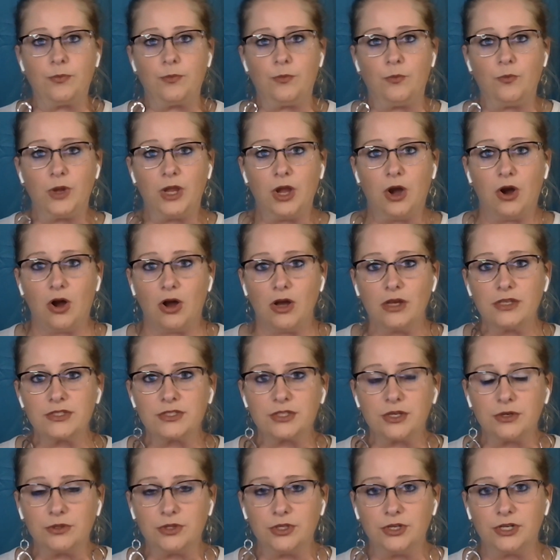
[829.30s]
we
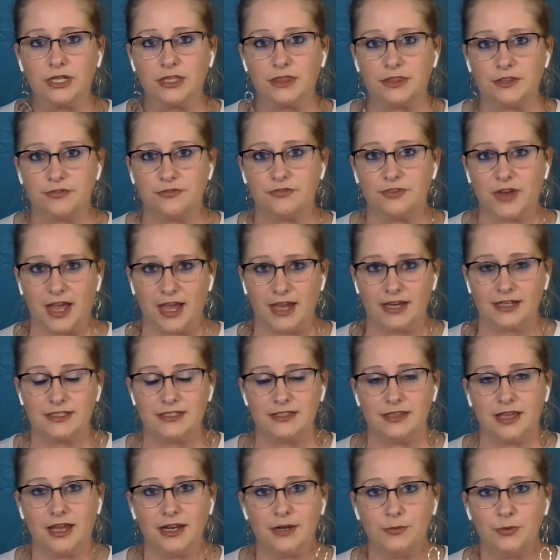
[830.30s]
also look at the
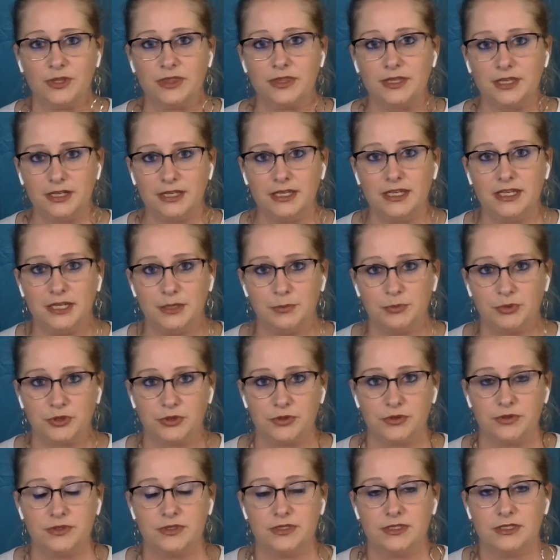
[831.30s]
fact that within
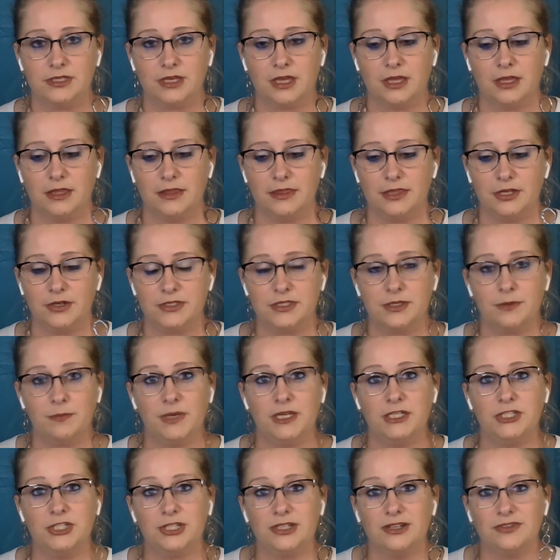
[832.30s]
Hebrews, there's a
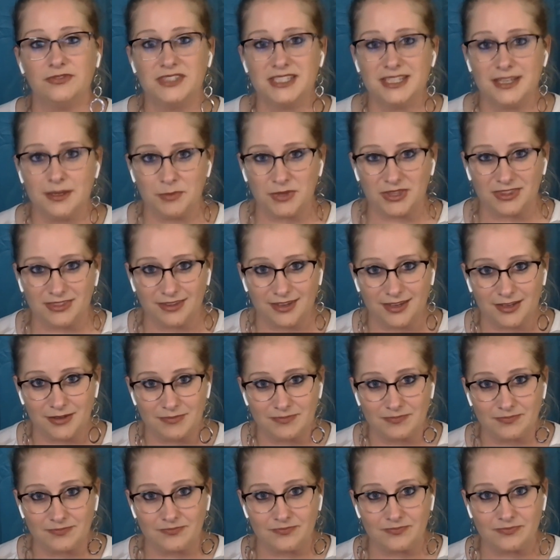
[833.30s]
mention of Timothy.
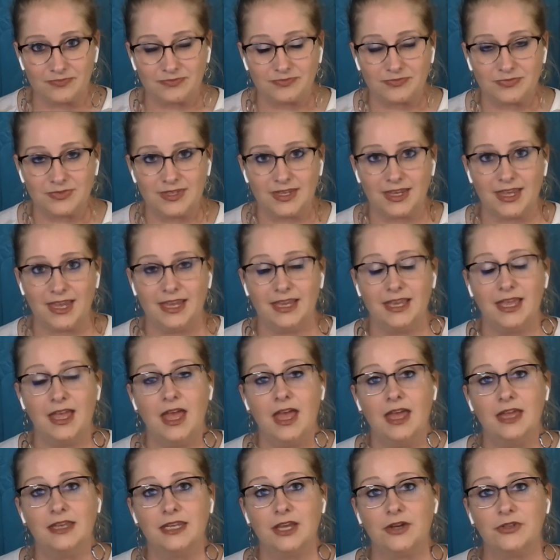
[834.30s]
Okay,
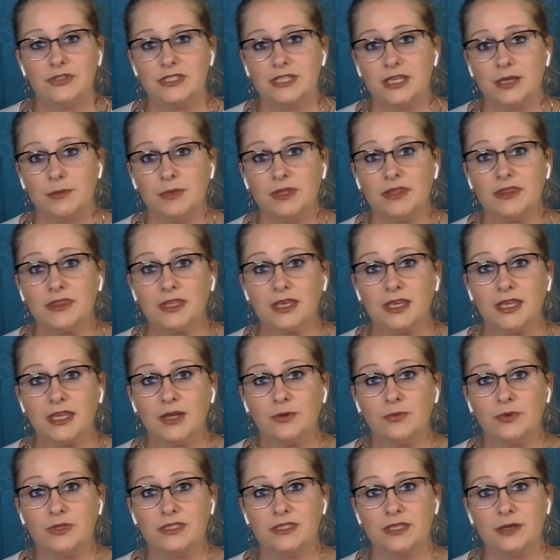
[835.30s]
now
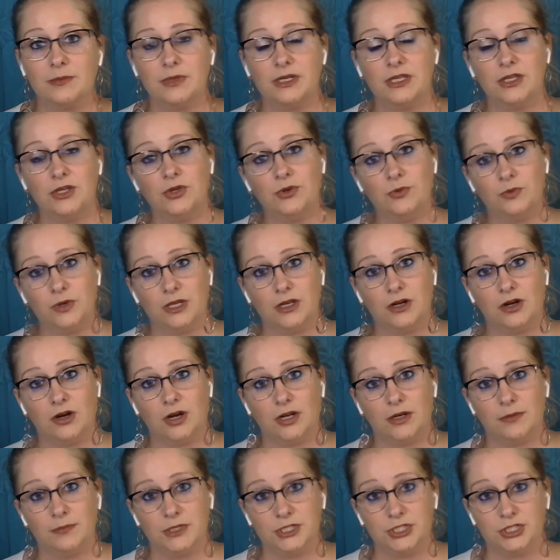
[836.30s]
Timothy was somebody who went
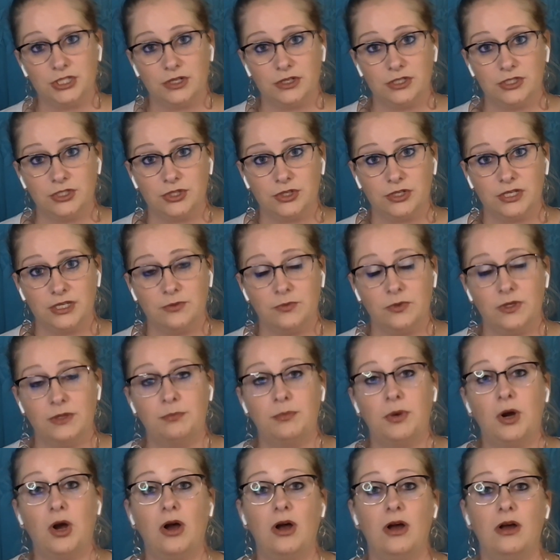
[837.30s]
on a missionary journey
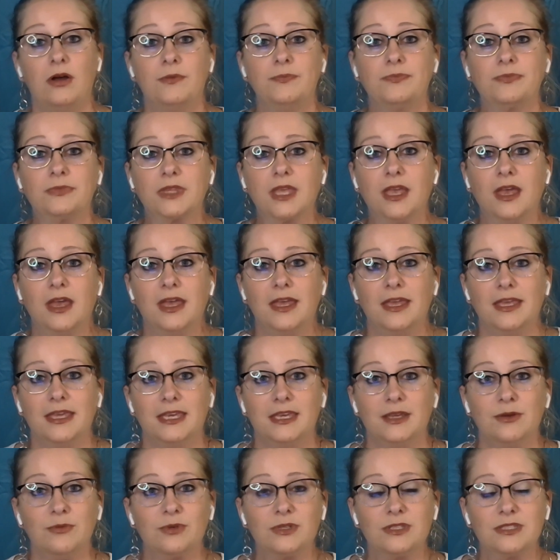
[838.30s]
with Paul.
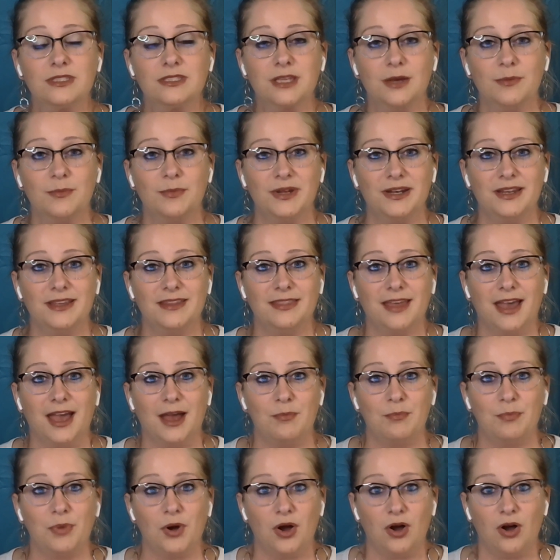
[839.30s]
He was somebody
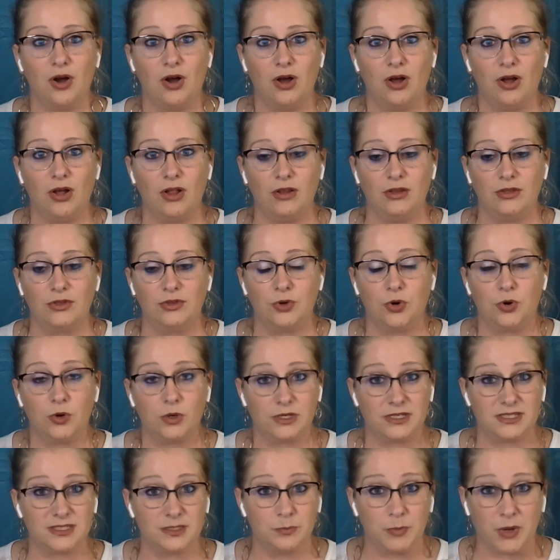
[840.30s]
that Paul
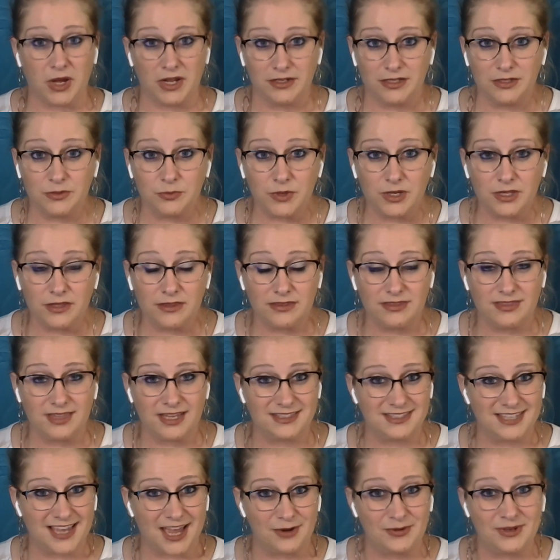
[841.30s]
corresponded with.
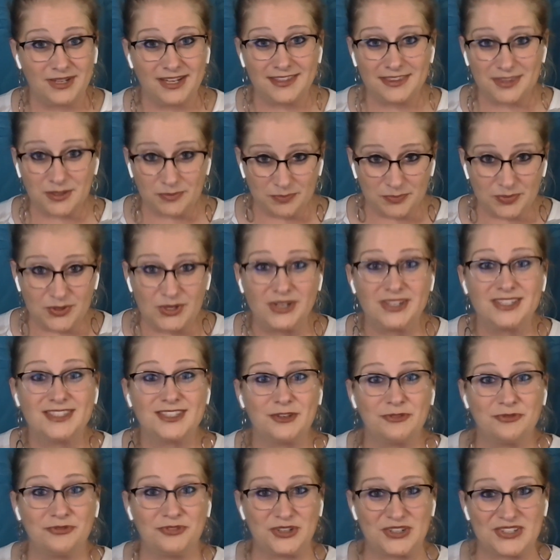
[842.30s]
That's how we get the books
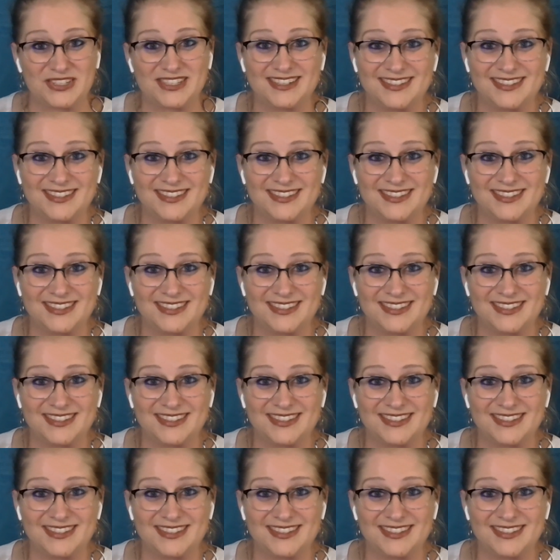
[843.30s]
of 1st